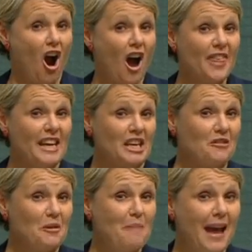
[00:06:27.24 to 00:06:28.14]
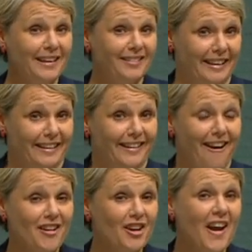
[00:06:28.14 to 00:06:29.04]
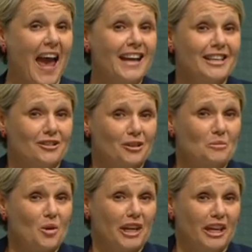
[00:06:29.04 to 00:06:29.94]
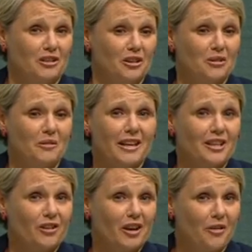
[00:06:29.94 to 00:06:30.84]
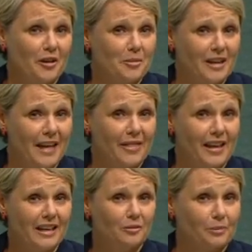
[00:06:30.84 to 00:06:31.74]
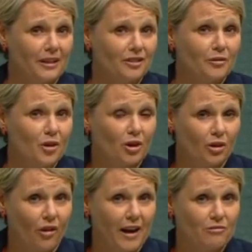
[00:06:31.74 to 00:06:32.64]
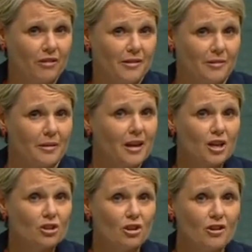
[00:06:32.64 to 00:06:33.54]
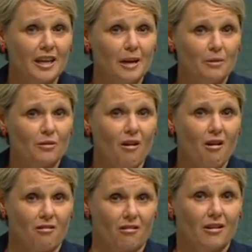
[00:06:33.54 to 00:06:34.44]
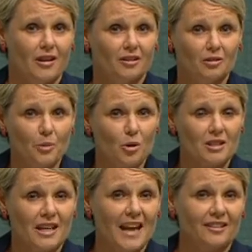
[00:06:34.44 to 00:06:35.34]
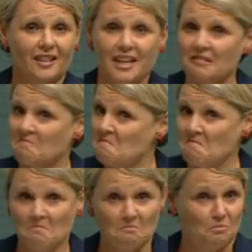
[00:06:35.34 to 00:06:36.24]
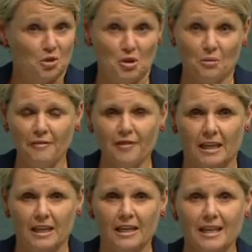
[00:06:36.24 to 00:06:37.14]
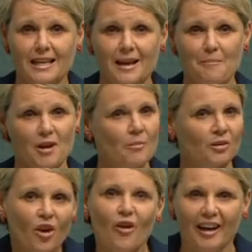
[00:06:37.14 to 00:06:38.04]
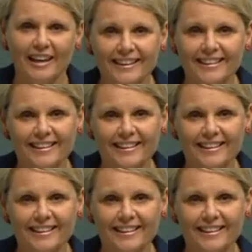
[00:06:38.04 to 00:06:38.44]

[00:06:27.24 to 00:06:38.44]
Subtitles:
I think you're amazing. I don't know how you do what you do, and you're incredible athletes, plus you've got great rhythm. Don't get me wrong, sport dancing, terrific, but I'm sorry,